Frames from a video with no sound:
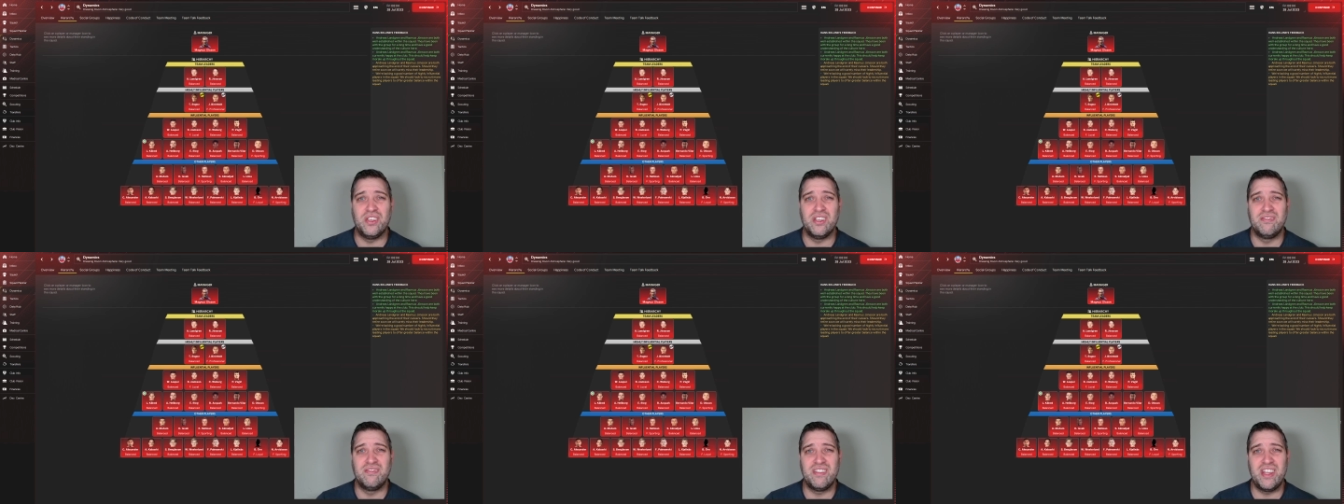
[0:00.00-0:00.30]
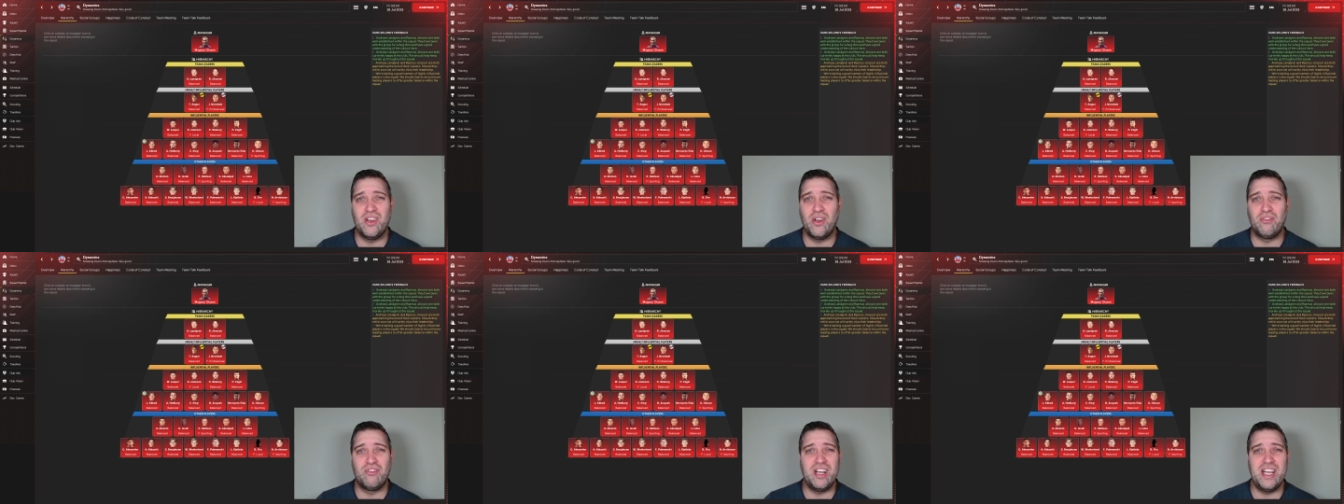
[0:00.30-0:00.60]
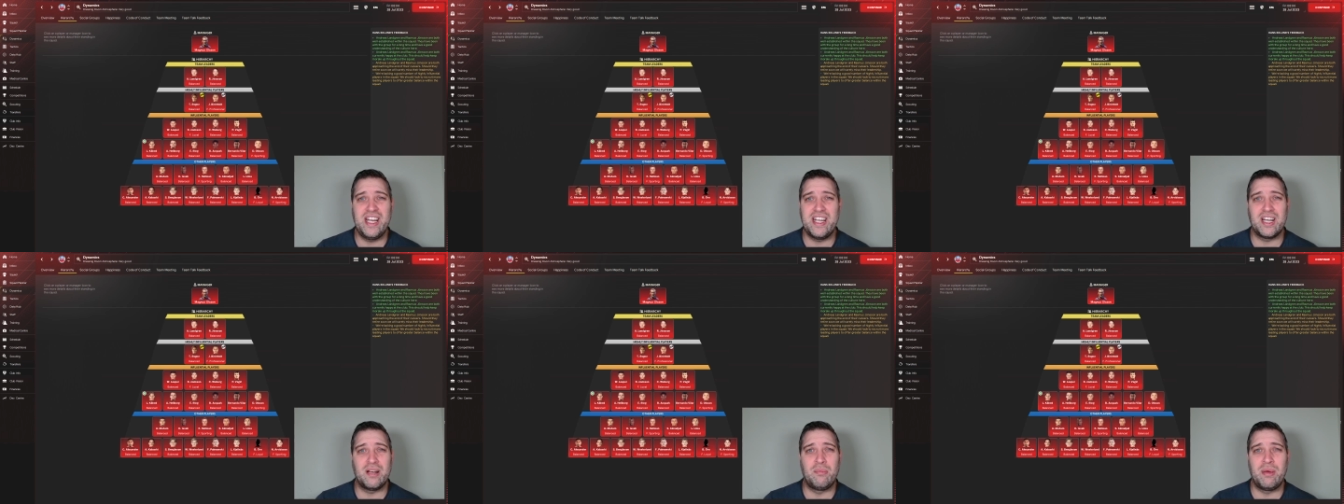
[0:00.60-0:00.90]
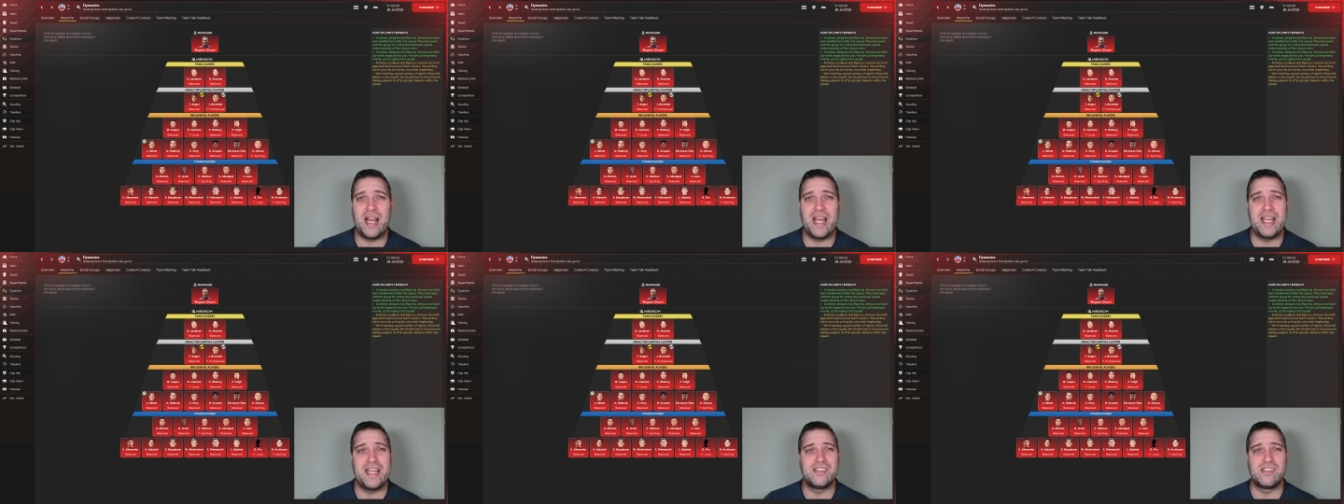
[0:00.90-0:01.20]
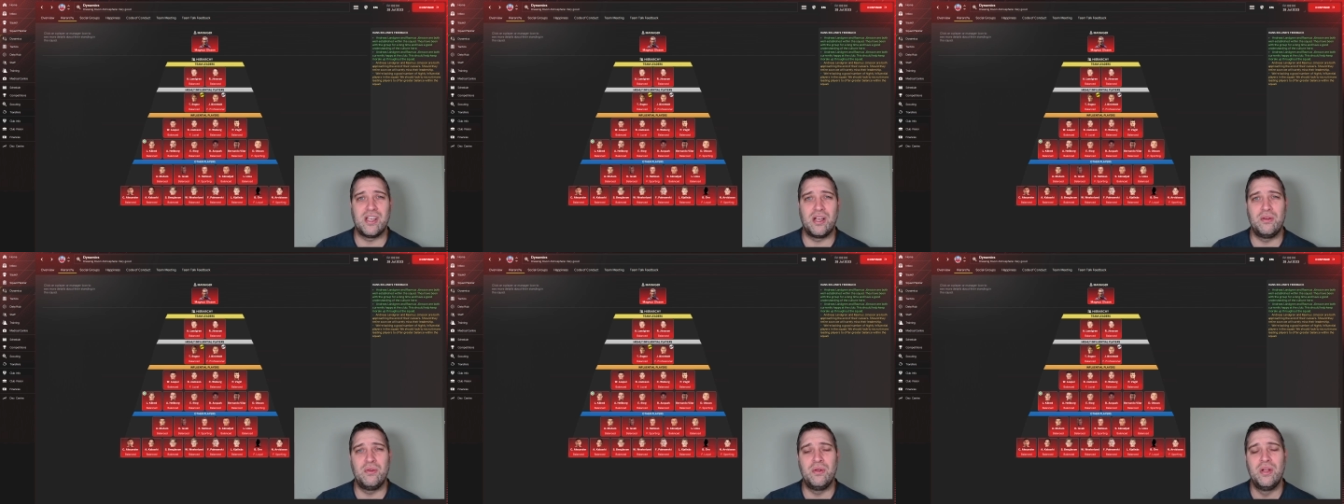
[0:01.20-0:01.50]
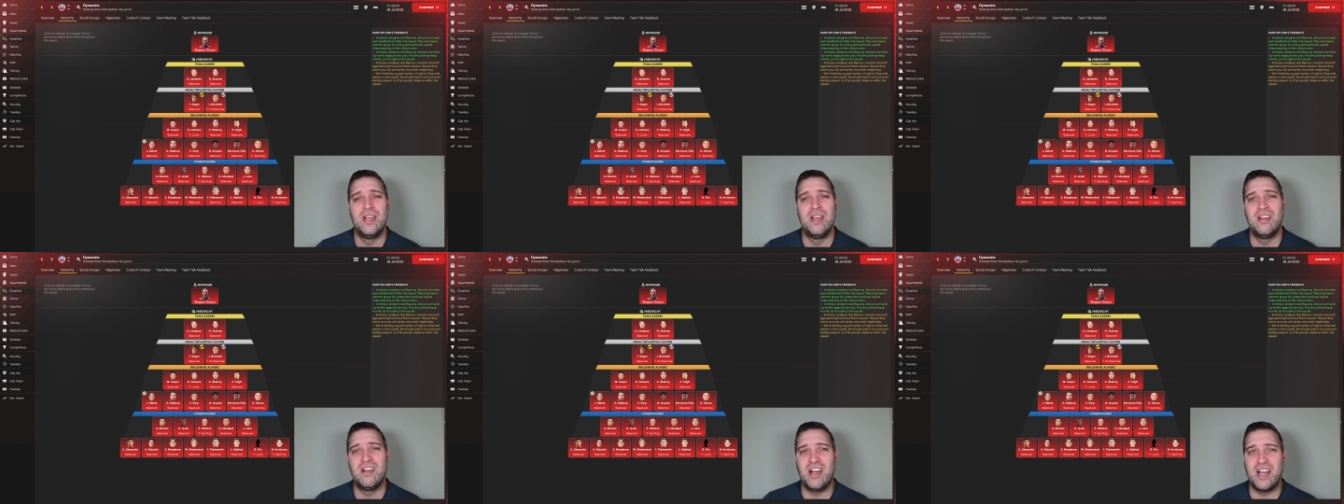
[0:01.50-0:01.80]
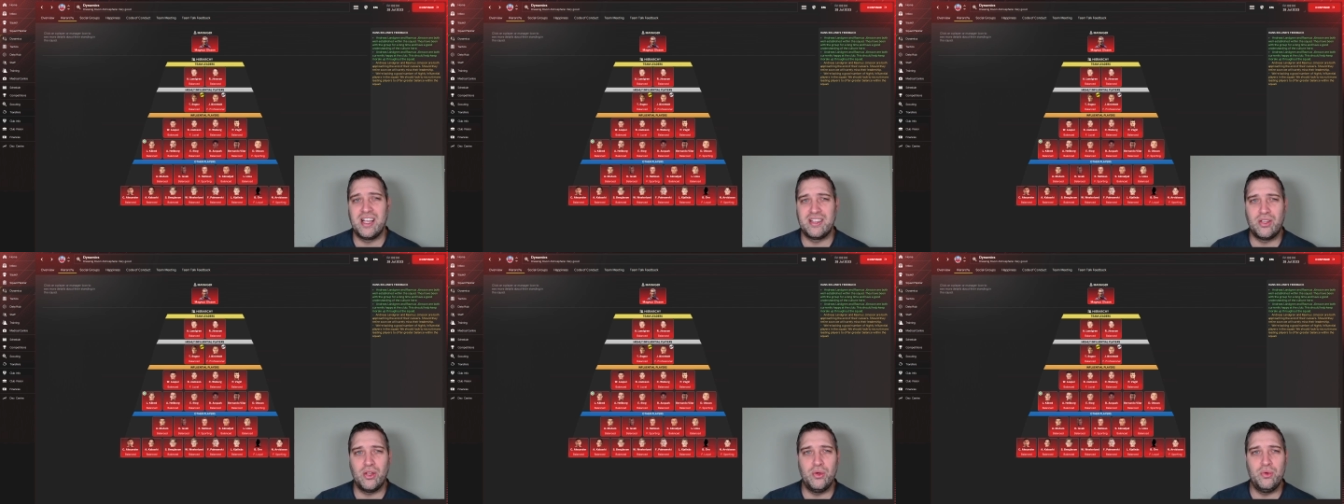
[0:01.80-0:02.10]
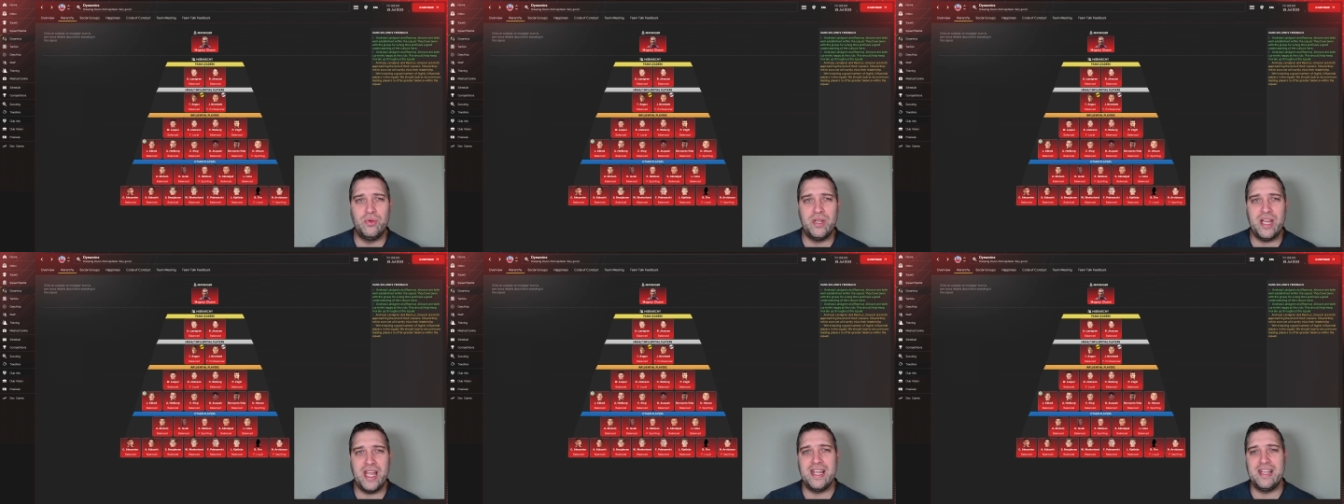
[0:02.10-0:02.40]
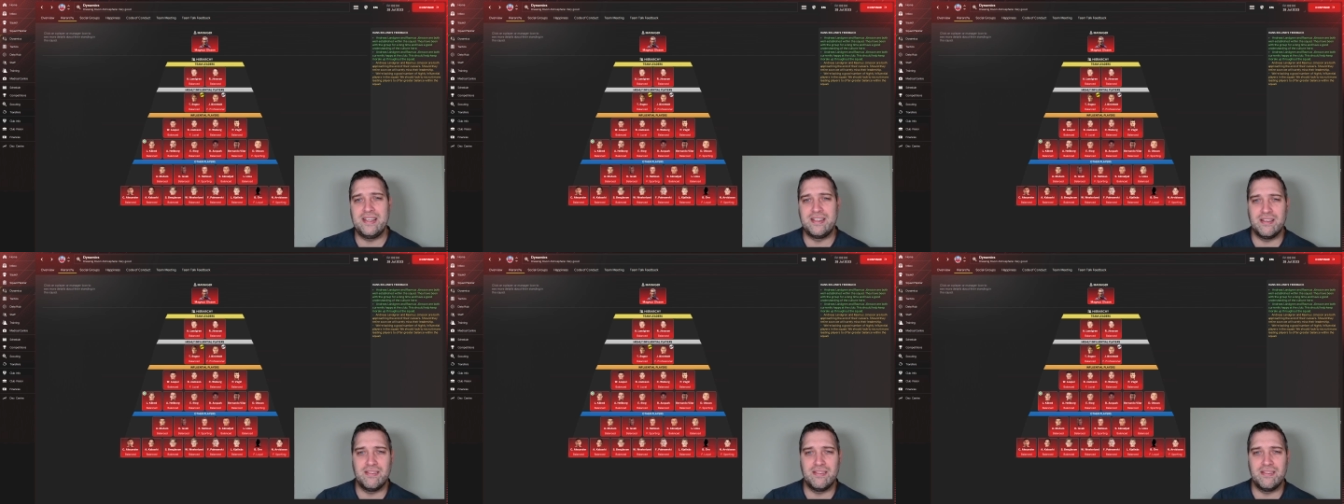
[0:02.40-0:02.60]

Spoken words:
They're not really going to play. So I do need